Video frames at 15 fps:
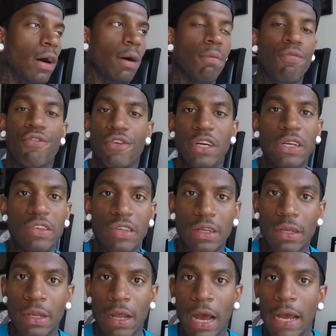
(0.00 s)

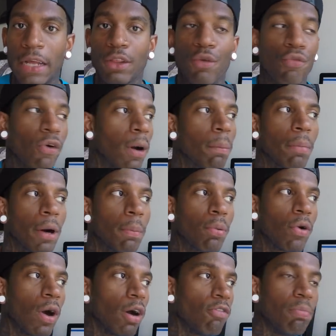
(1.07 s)
freezing. I had the front
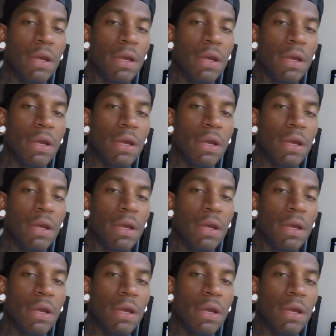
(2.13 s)
bumper off,